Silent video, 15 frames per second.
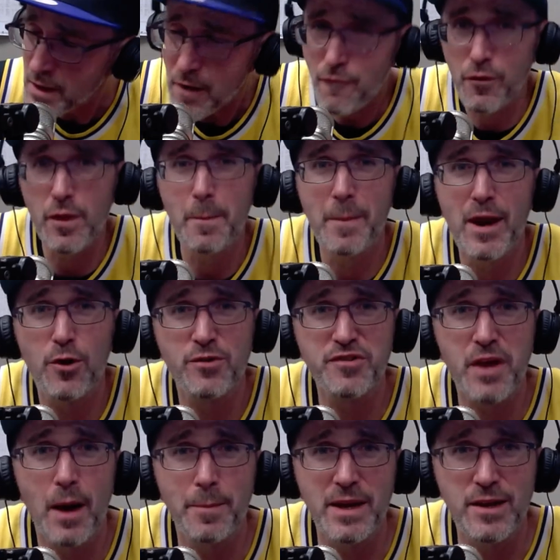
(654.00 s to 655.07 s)
for the Mayor's
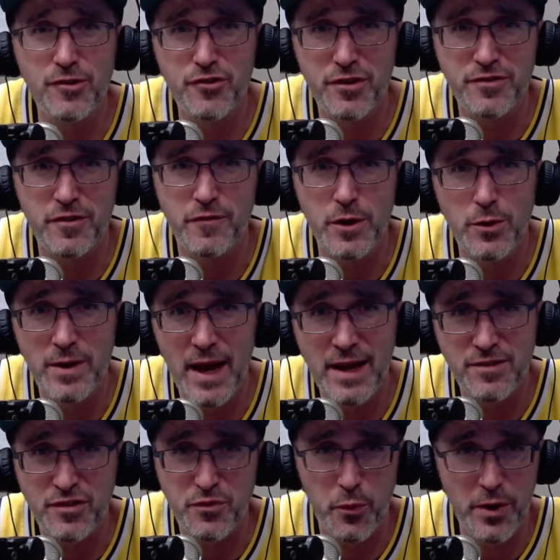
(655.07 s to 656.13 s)
Cup in just a few
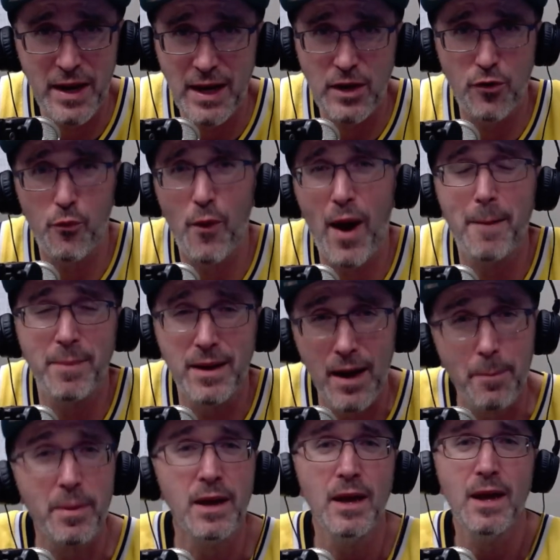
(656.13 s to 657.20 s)
days, as we're getting to wrap it
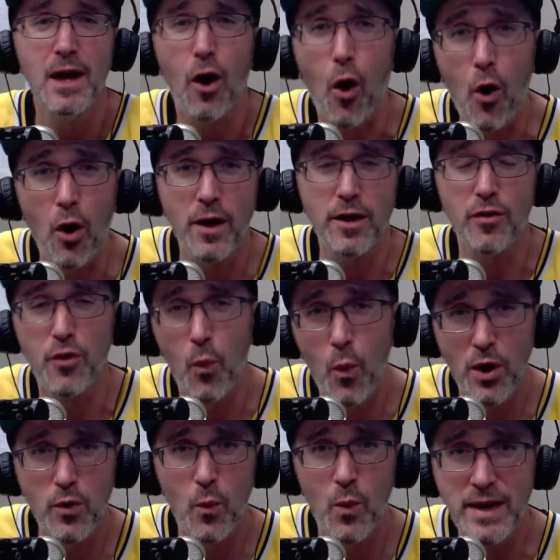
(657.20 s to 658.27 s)
up on the
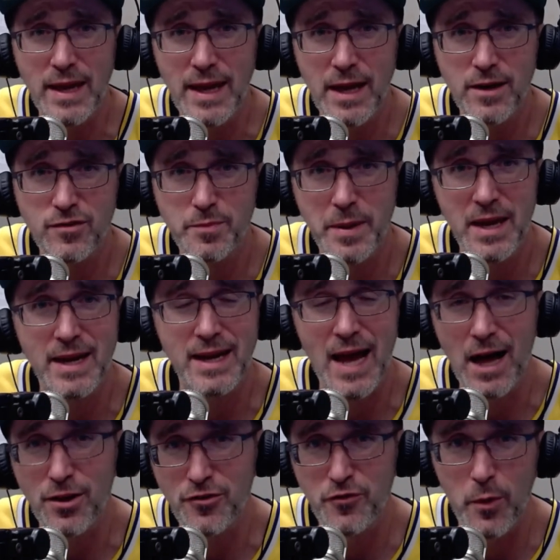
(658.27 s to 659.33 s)
101 ESPN
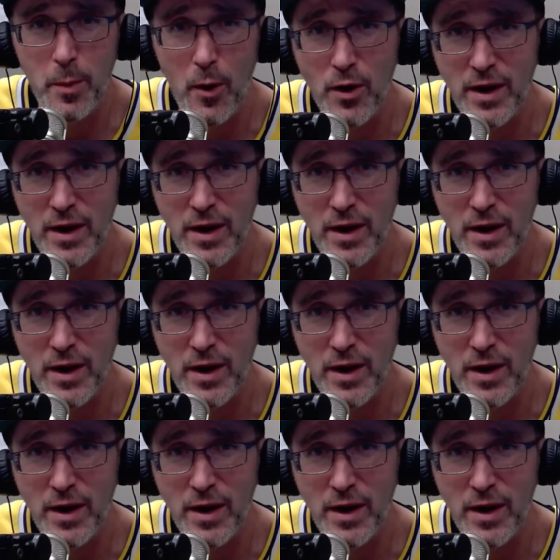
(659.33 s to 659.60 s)
College Football